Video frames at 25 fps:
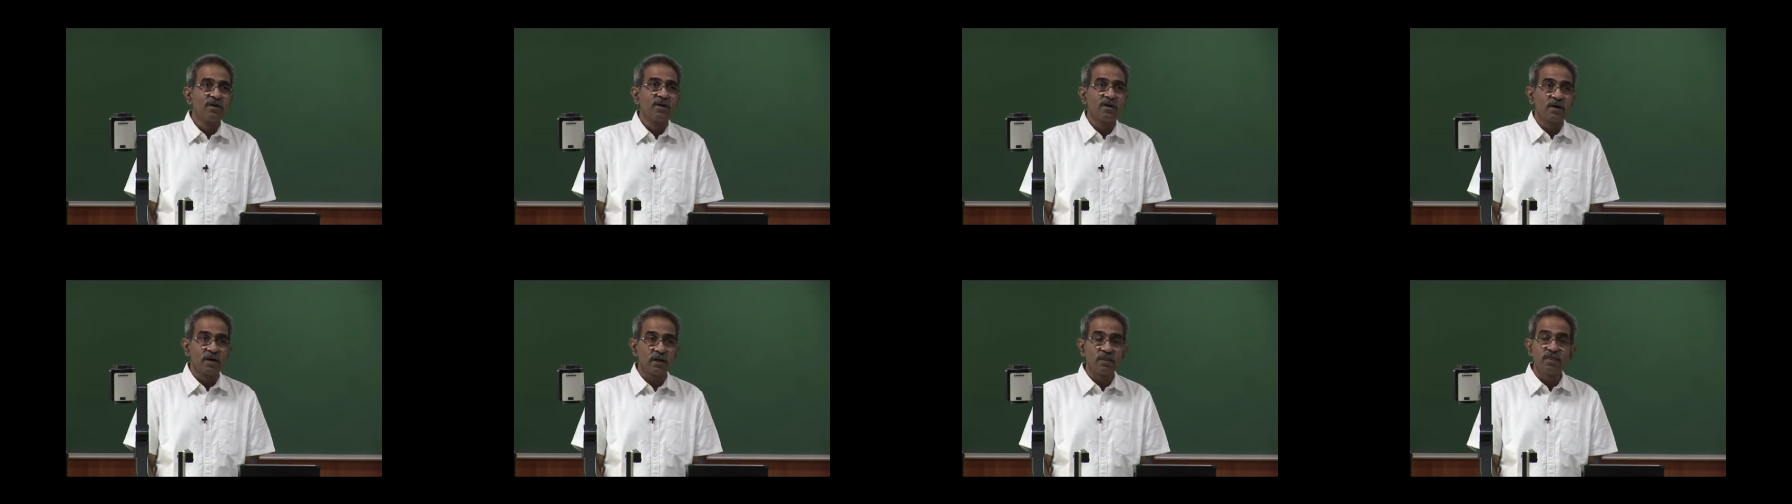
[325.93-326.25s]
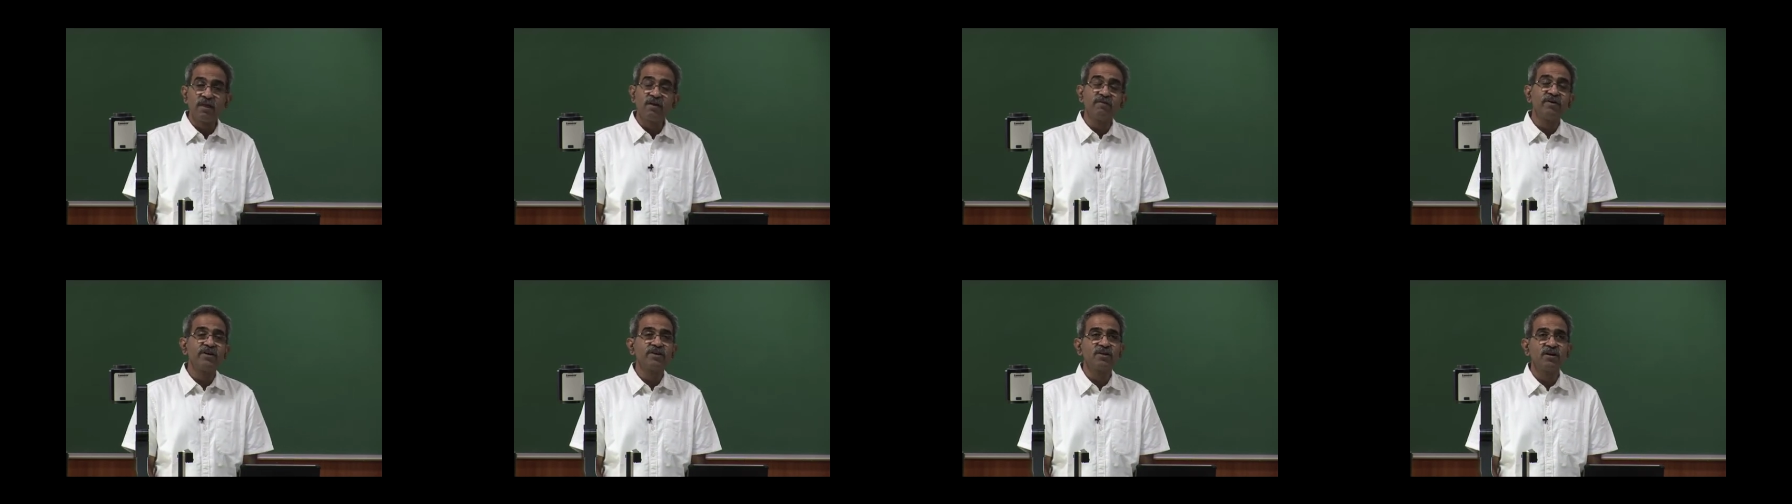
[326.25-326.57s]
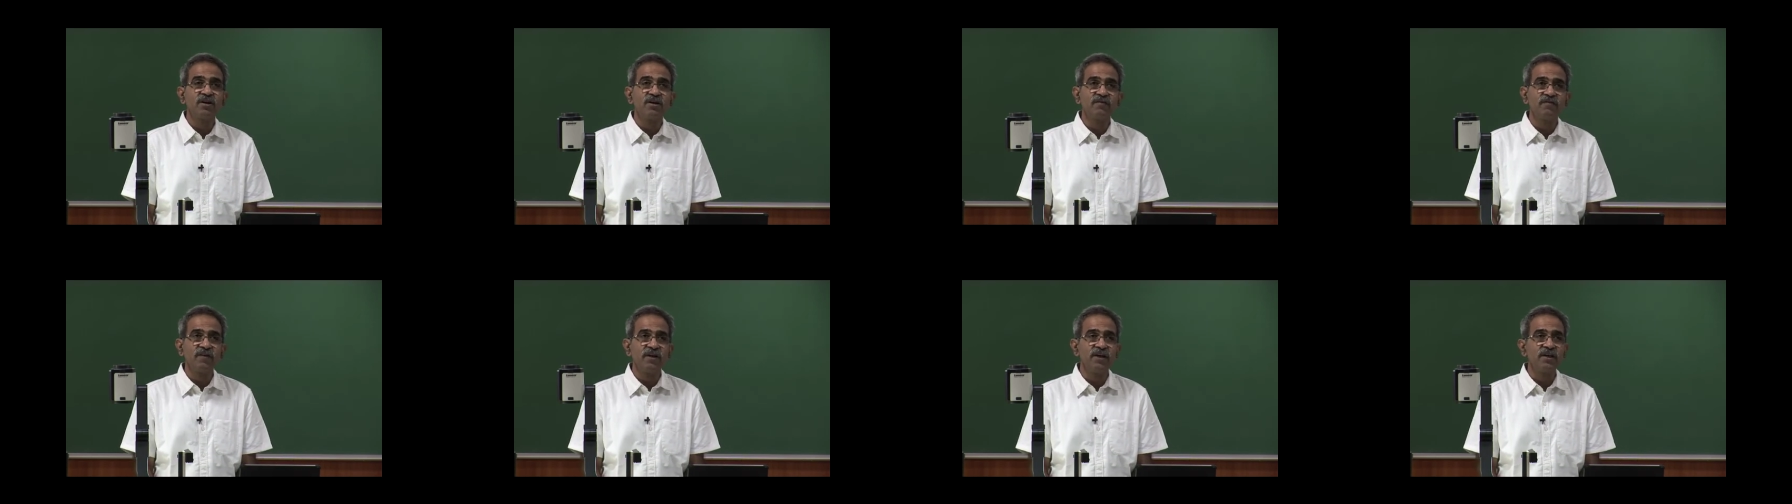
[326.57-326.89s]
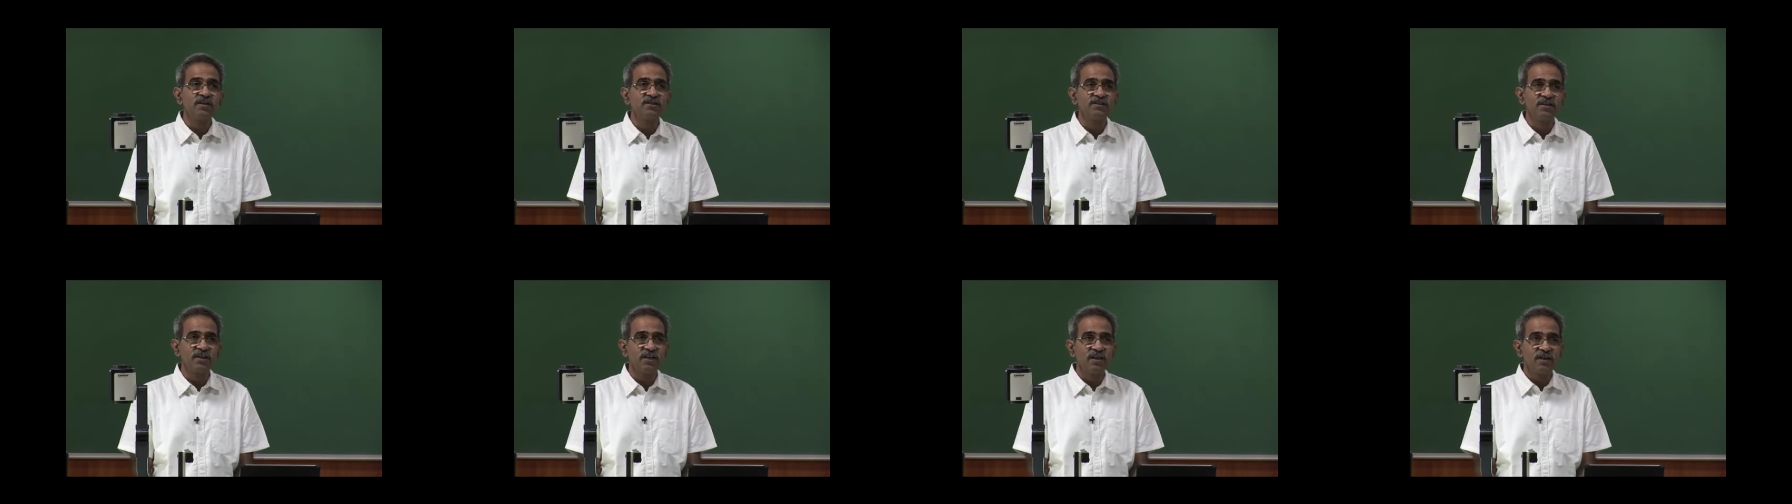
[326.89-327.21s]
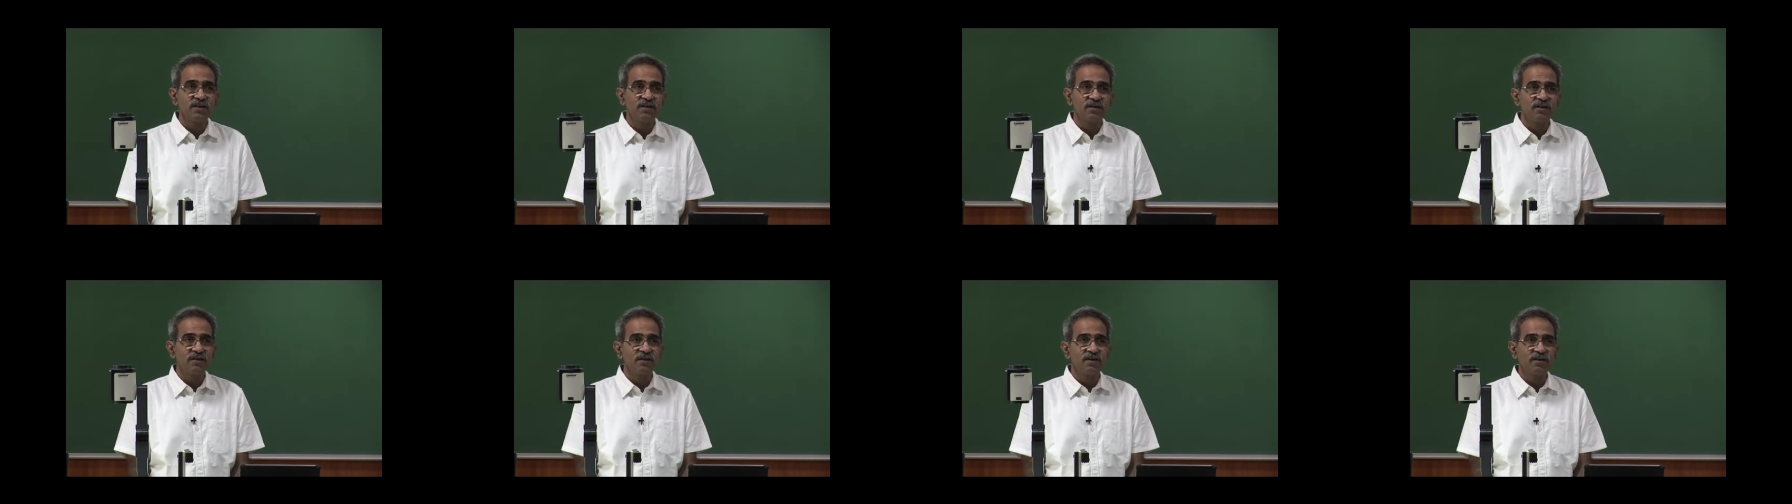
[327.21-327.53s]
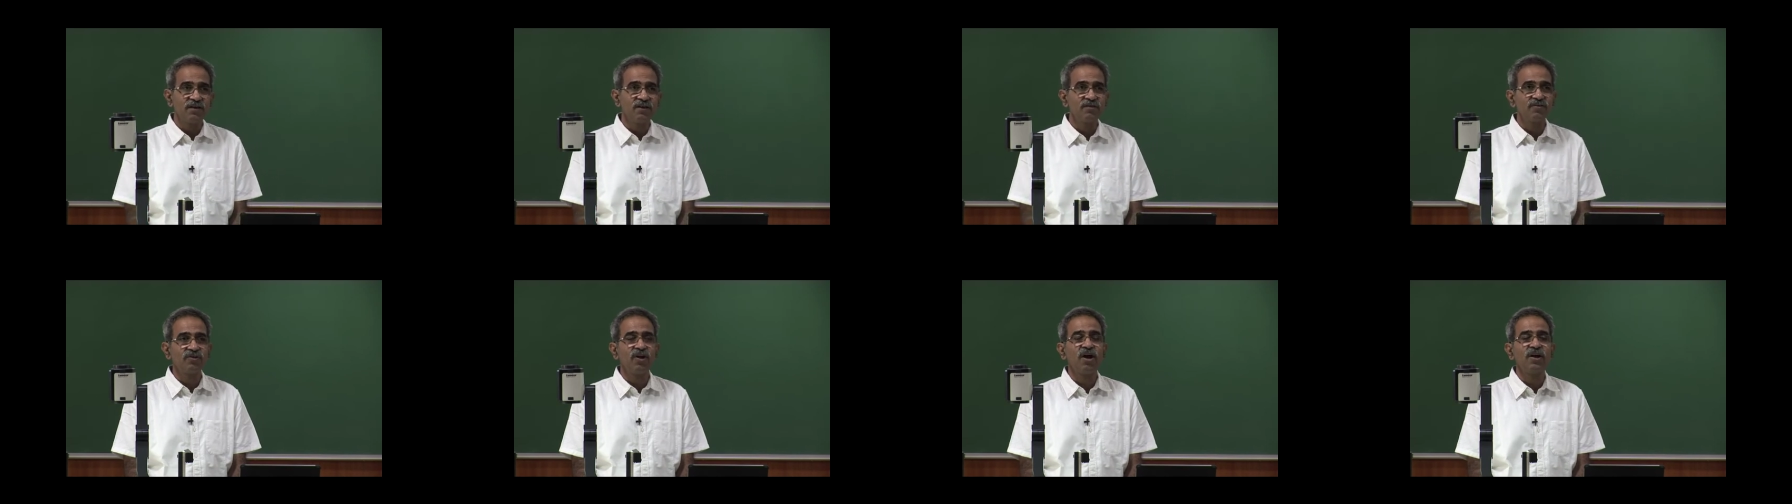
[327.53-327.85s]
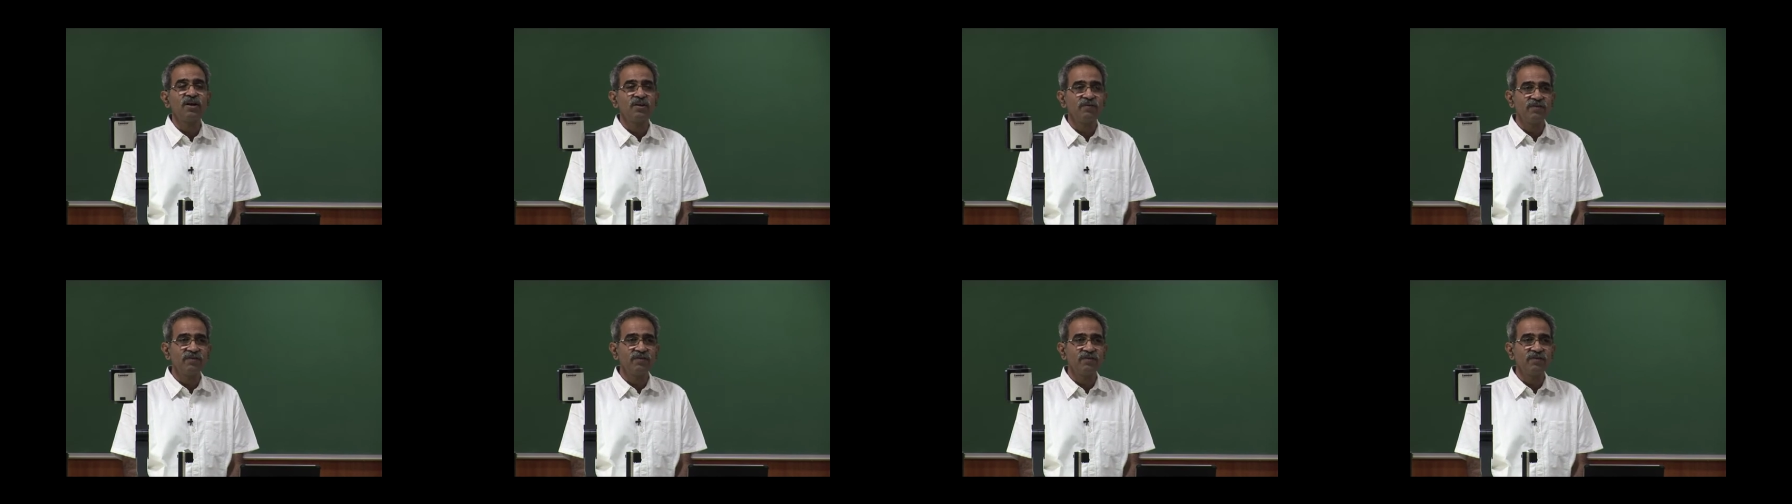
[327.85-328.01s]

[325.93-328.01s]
conservation of energy is not